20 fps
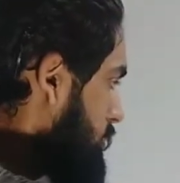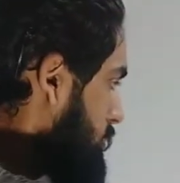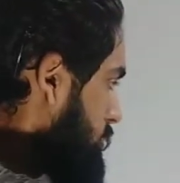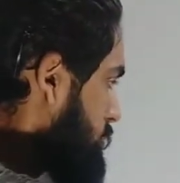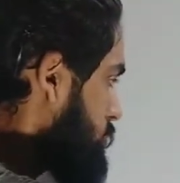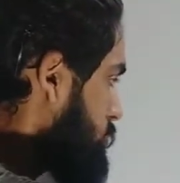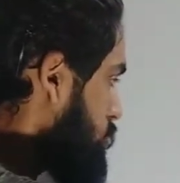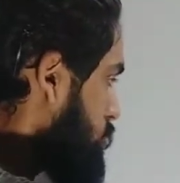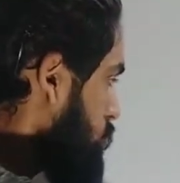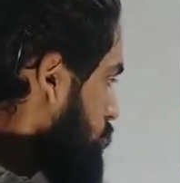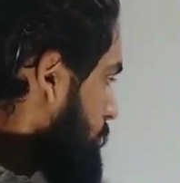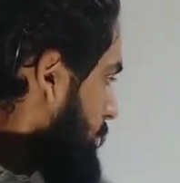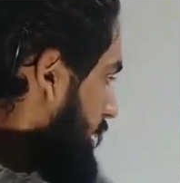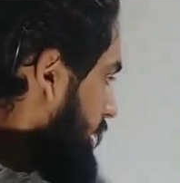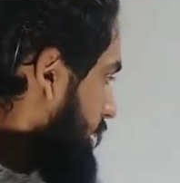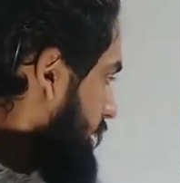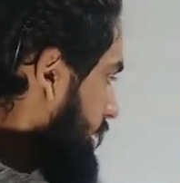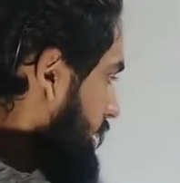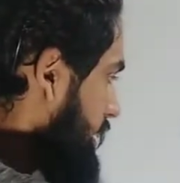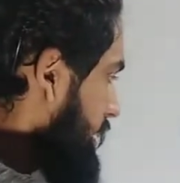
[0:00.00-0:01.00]
So
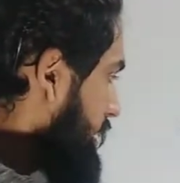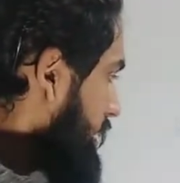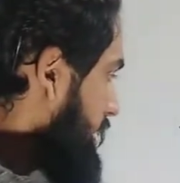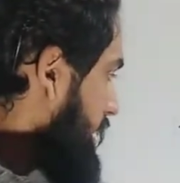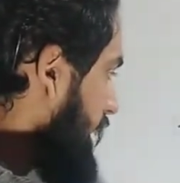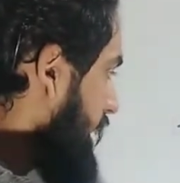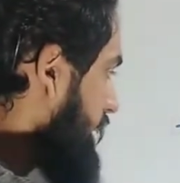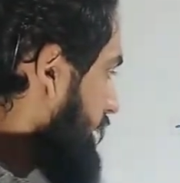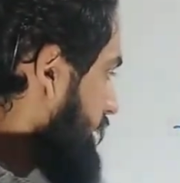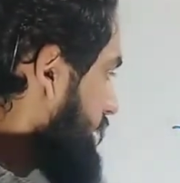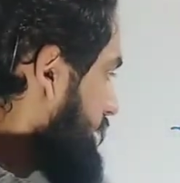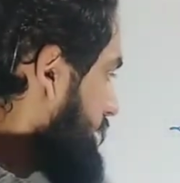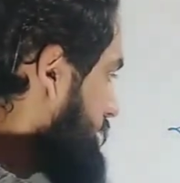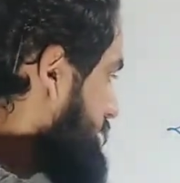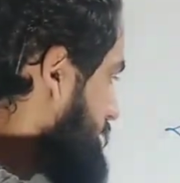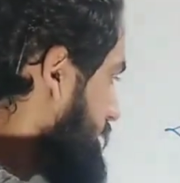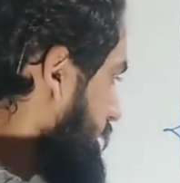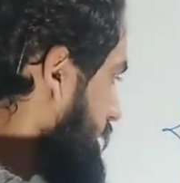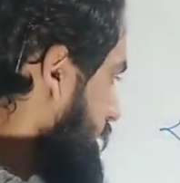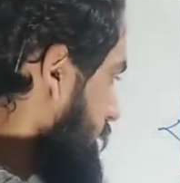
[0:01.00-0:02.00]
my ei
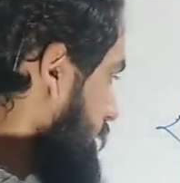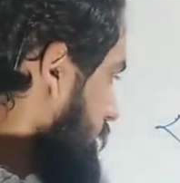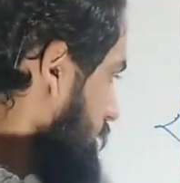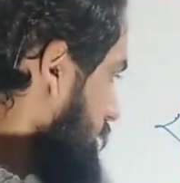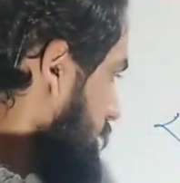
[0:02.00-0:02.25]
ej